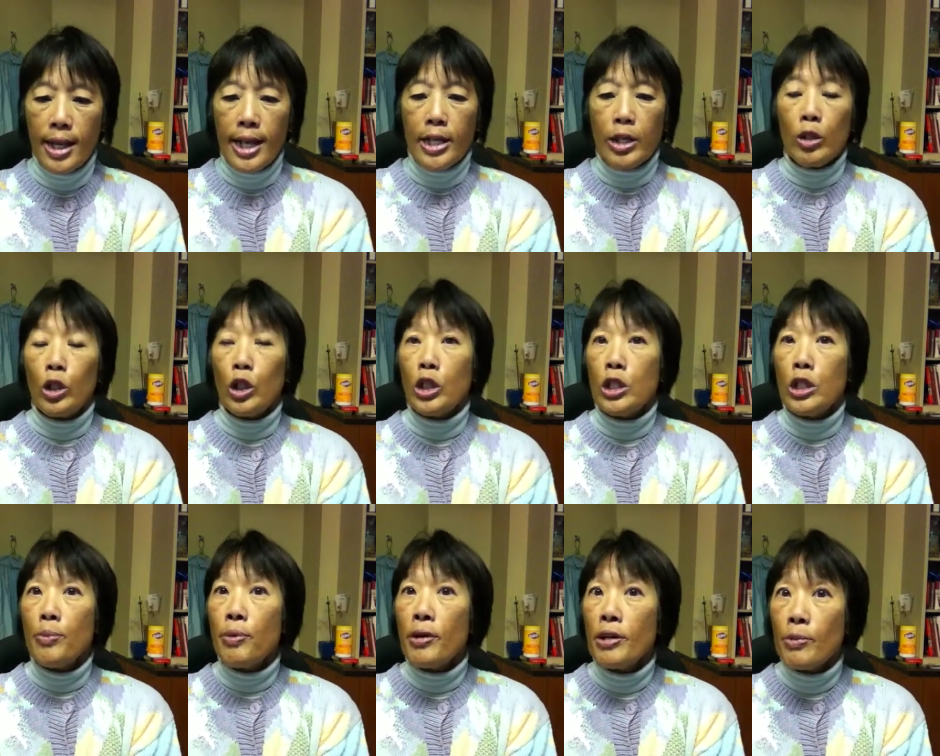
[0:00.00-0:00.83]
You'll learn
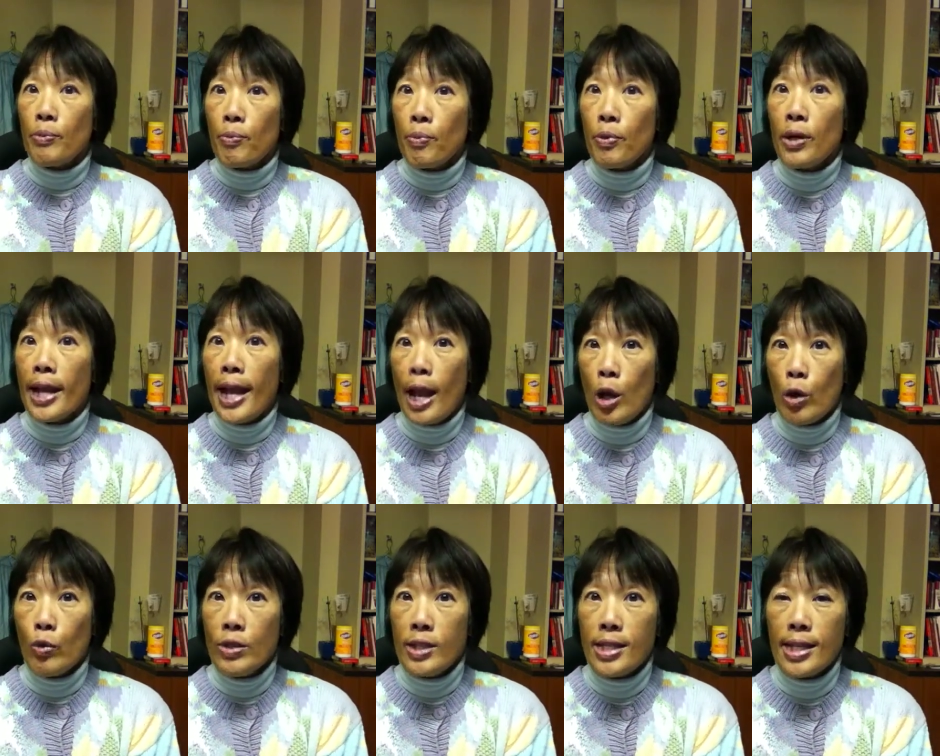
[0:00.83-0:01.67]
to pr
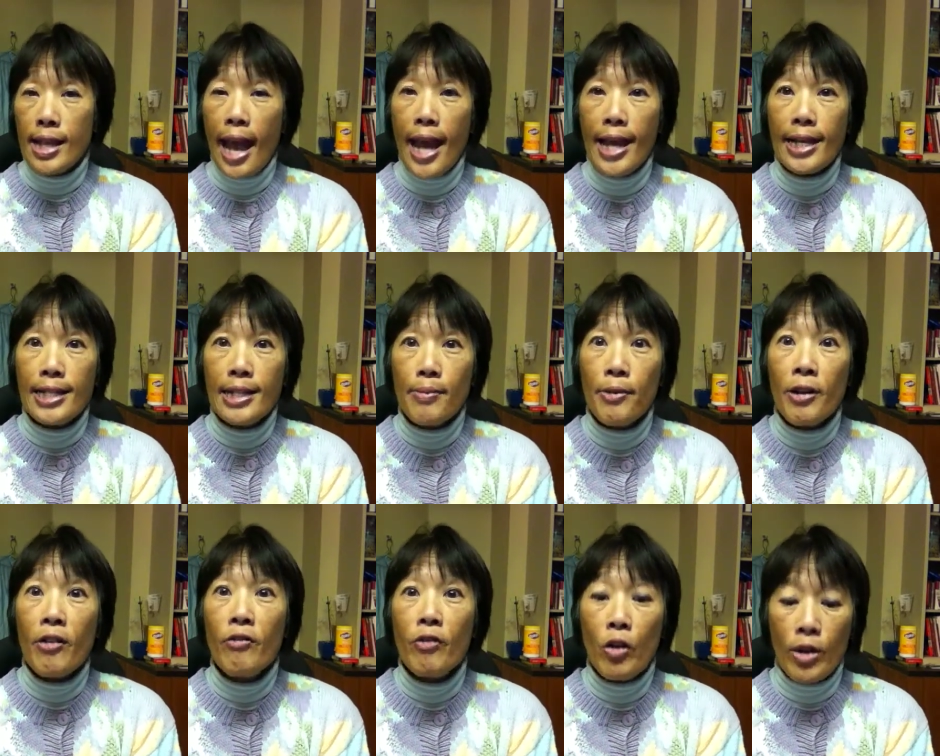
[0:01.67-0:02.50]
pronounce
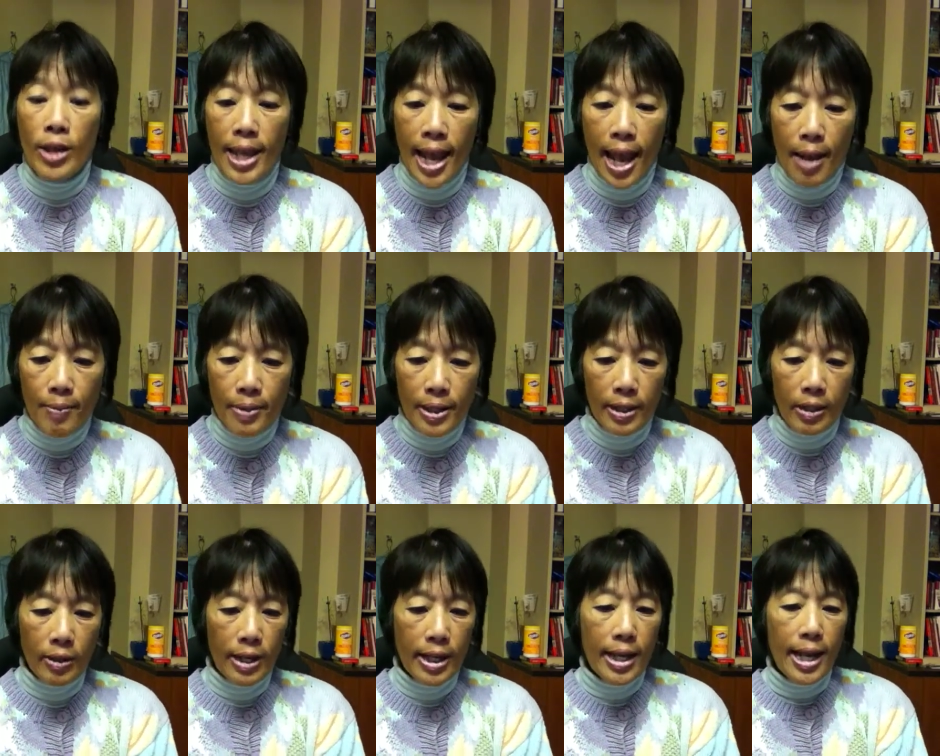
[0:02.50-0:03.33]
academic
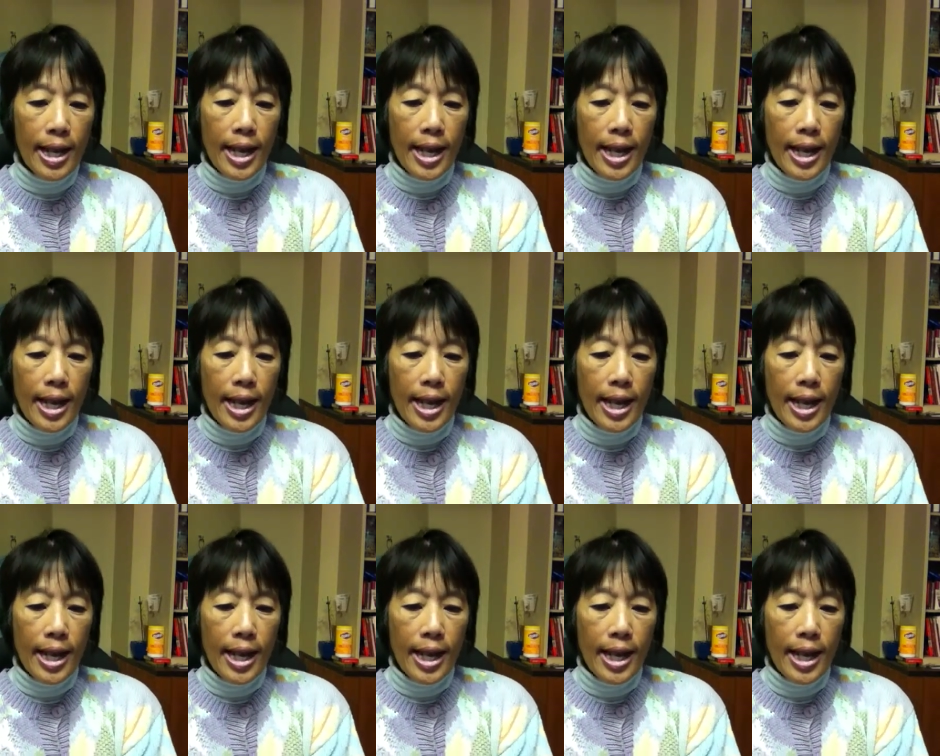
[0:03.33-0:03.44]
vocabulary